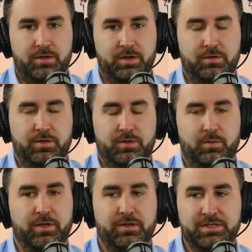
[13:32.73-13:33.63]
You know,
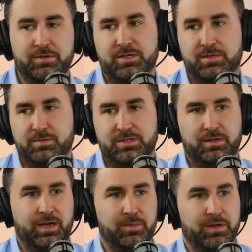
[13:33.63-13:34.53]
one of the things you mentioned was
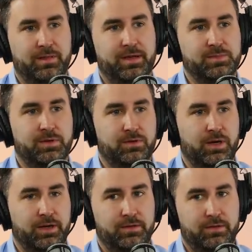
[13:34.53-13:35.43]
alignment, and that's been a
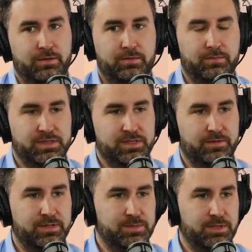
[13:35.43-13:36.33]
lot of the, the
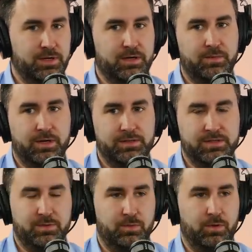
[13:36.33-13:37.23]
stuff that's been talked about on
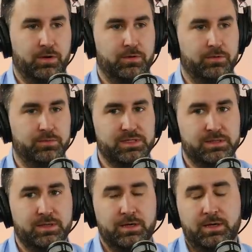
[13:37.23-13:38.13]
some of the work groups.